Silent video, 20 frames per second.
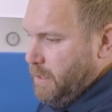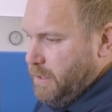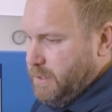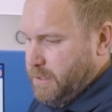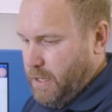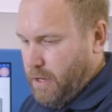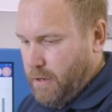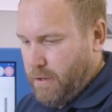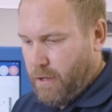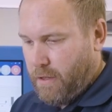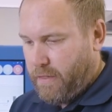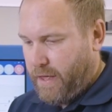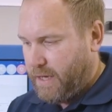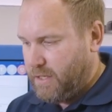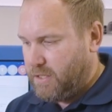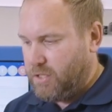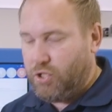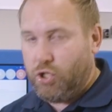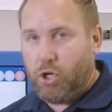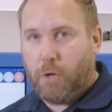So
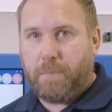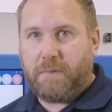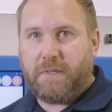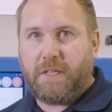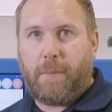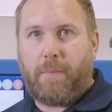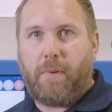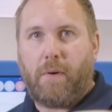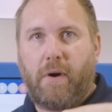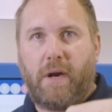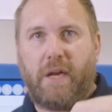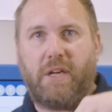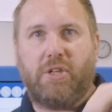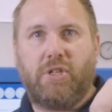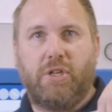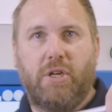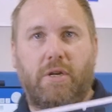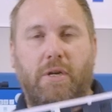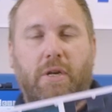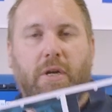that's job
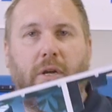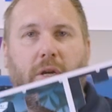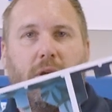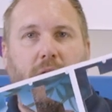separation,